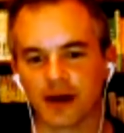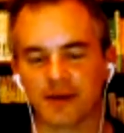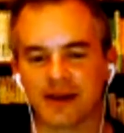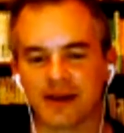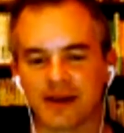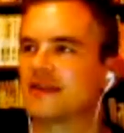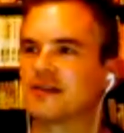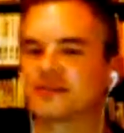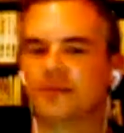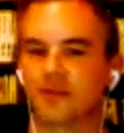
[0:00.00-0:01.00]
I mean,
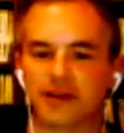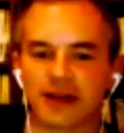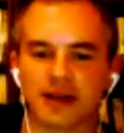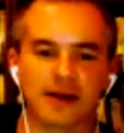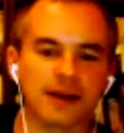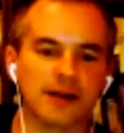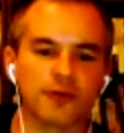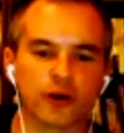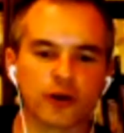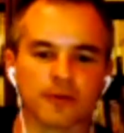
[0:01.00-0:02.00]
he's saying something
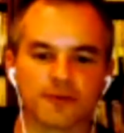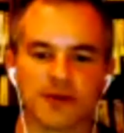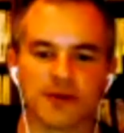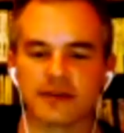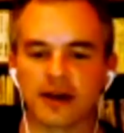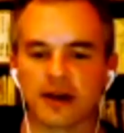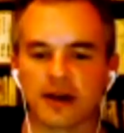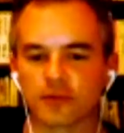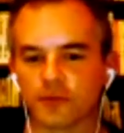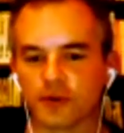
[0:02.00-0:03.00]
like, if you're able to face
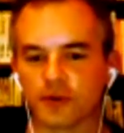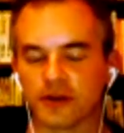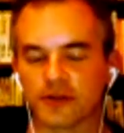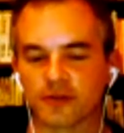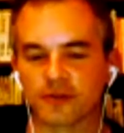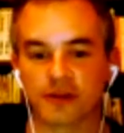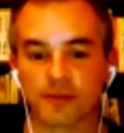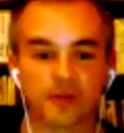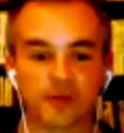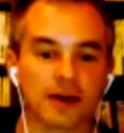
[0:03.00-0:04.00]
death with nobility,
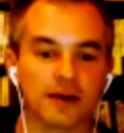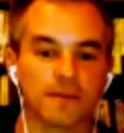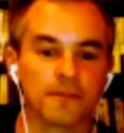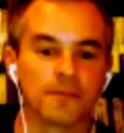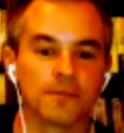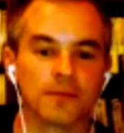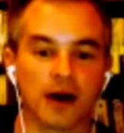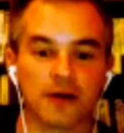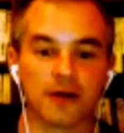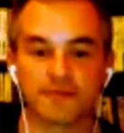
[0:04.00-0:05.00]
there's something
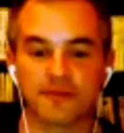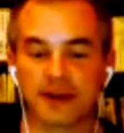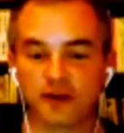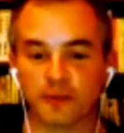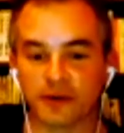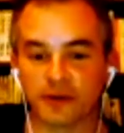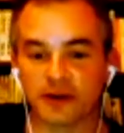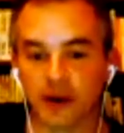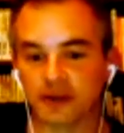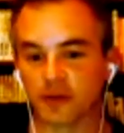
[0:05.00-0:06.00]

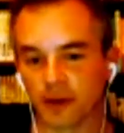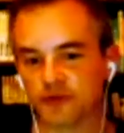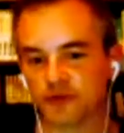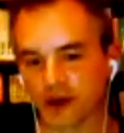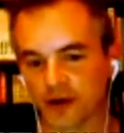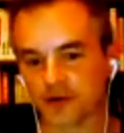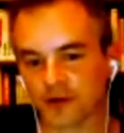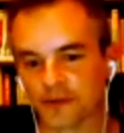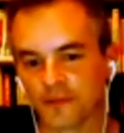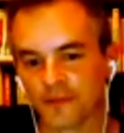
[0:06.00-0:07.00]
unfakeably great about your
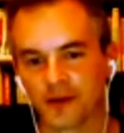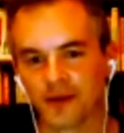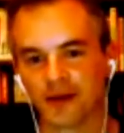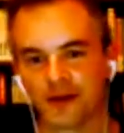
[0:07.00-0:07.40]
character.